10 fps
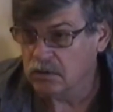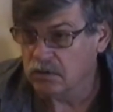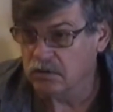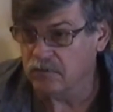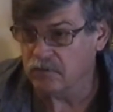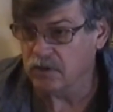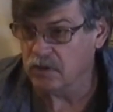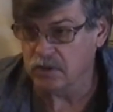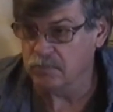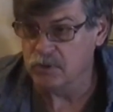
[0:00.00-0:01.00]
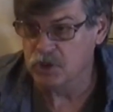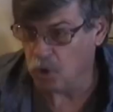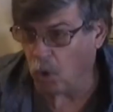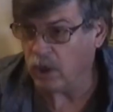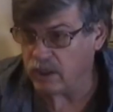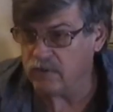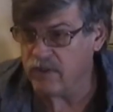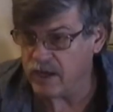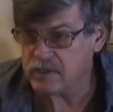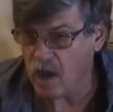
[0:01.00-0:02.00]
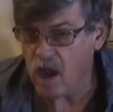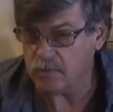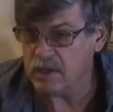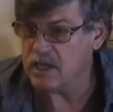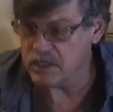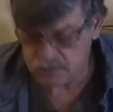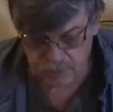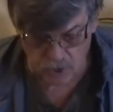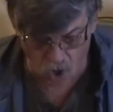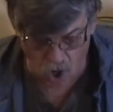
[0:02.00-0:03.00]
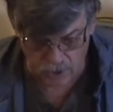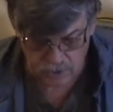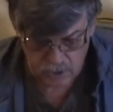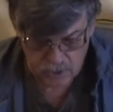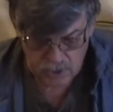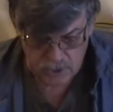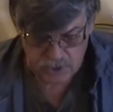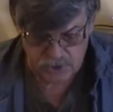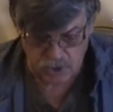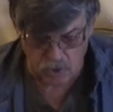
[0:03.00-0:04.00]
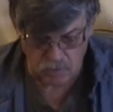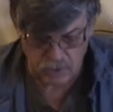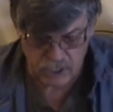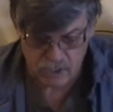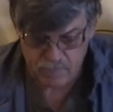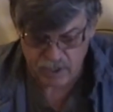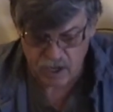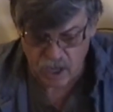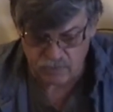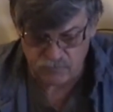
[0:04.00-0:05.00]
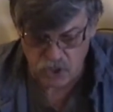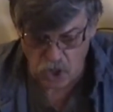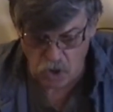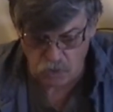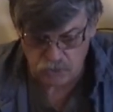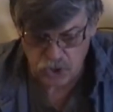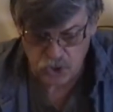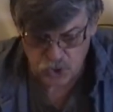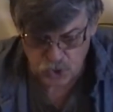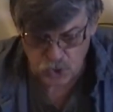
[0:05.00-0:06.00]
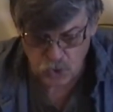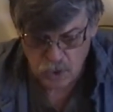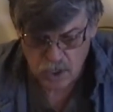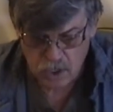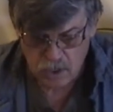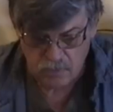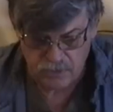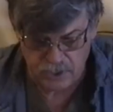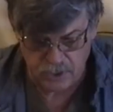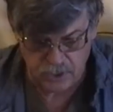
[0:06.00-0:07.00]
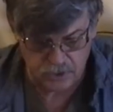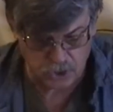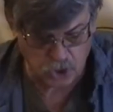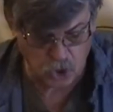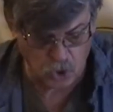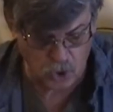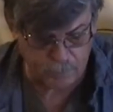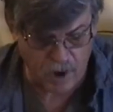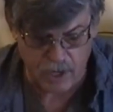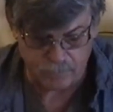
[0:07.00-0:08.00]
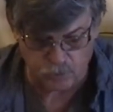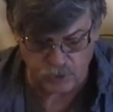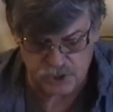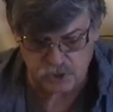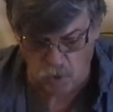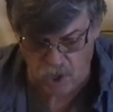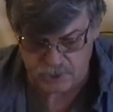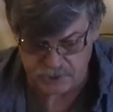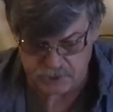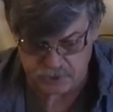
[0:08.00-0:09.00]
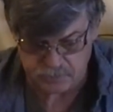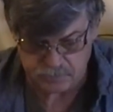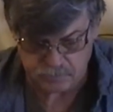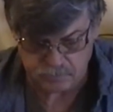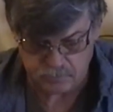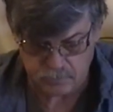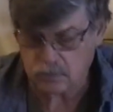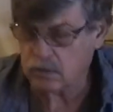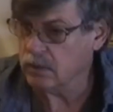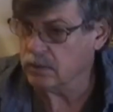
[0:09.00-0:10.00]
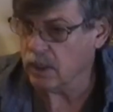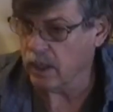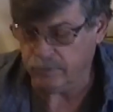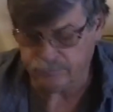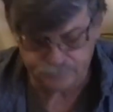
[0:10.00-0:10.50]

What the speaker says: The majority of that time, he has been gone. So he may not have known who the current high priest was. Okay?